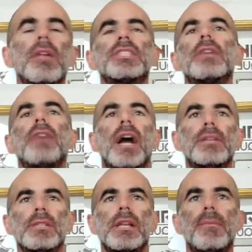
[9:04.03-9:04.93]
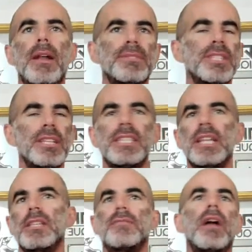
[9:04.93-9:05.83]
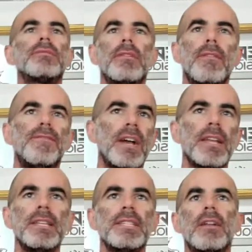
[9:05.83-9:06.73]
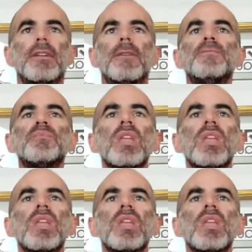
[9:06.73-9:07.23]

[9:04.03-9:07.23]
sunrise is coming up, sunset, sunrise, whatever the fuck it is, I don't know.